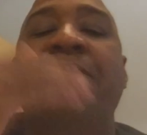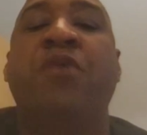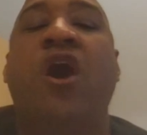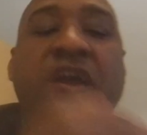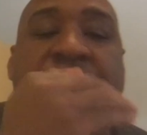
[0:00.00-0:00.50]

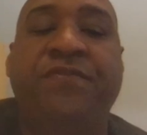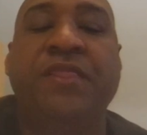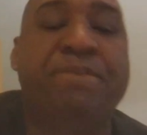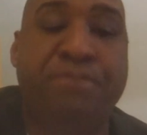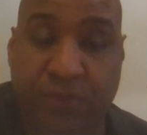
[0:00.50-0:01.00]
bought a
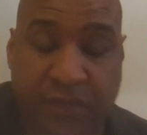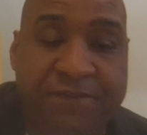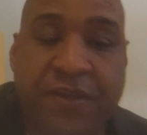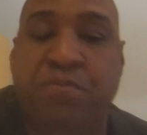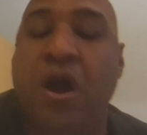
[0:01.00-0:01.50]
flip, if
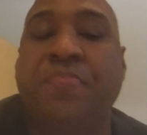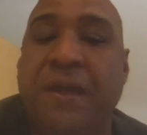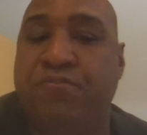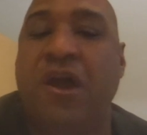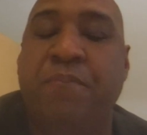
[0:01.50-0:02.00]
he bought
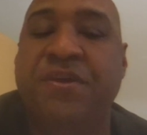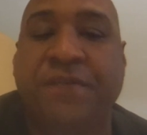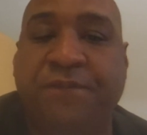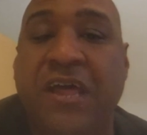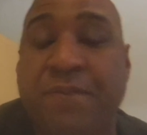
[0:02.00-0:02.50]
that property as a
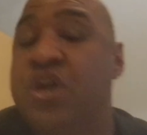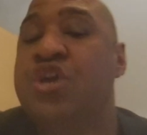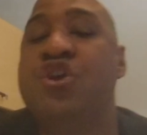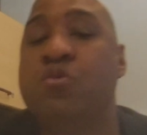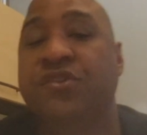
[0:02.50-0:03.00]
flip,
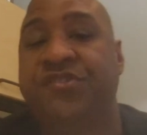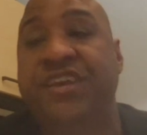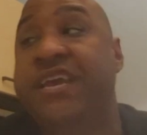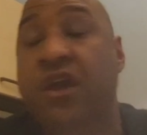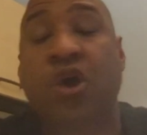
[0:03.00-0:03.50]
you will
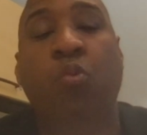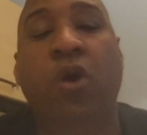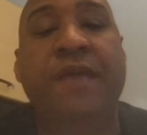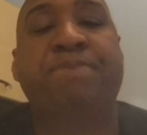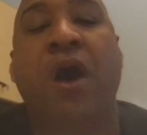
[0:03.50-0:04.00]
see
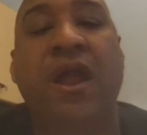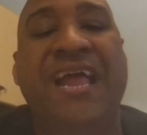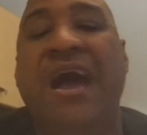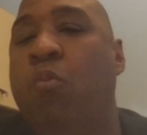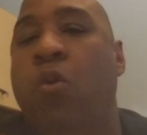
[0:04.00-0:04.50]
what he bought it
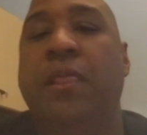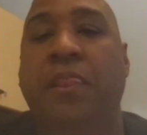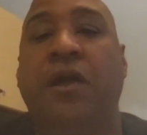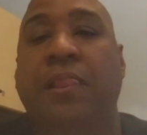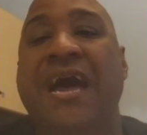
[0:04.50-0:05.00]
at, what it
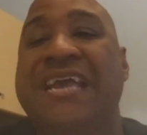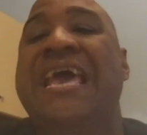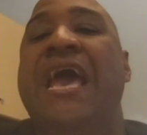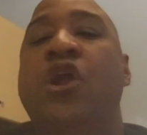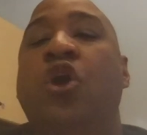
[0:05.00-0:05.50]
looked like,
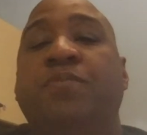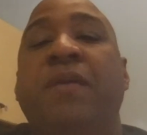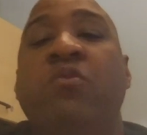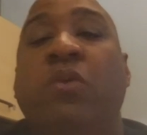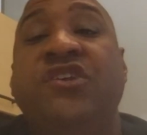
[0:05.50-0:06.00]
and
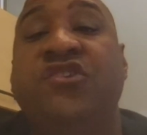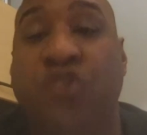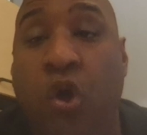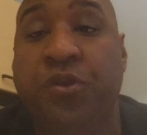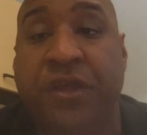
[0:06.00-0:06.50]
ultimately what he
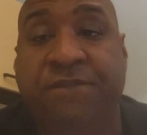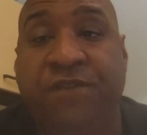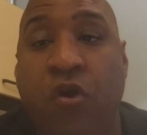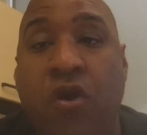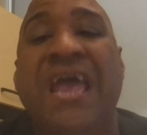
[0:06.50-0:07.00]
sold it
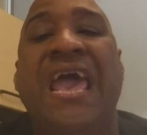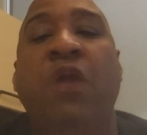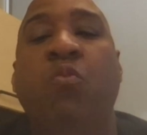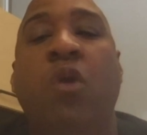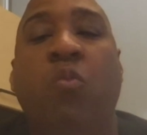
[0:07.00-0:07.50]
for
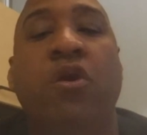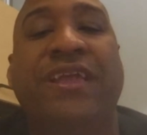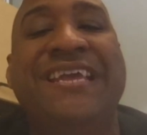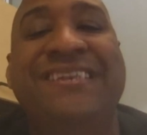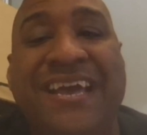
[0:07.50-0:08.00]
and what work
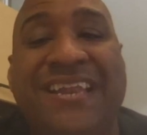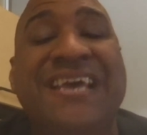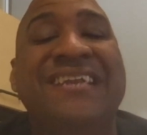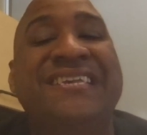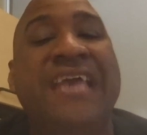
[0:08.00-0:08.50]
he
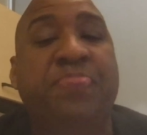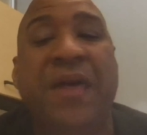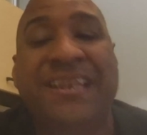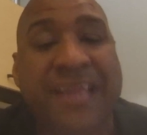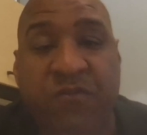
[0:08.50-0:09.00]
did to get
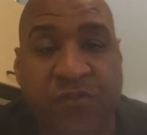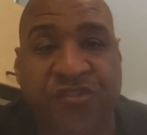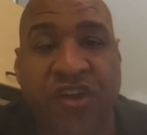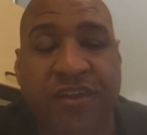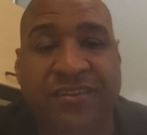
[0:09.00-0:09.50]
that net
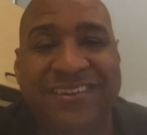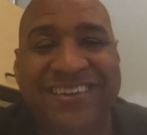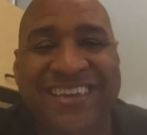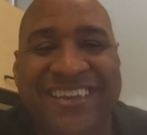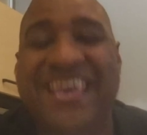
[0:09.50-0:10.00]
result.
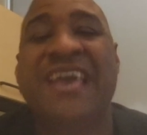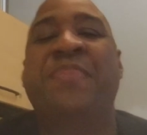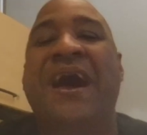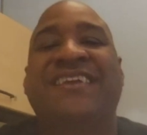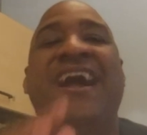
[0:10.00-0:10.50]
Okay,
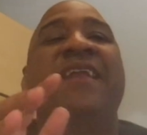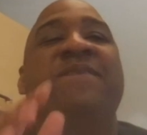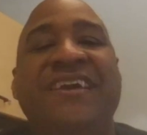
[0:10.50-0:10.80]
that kind of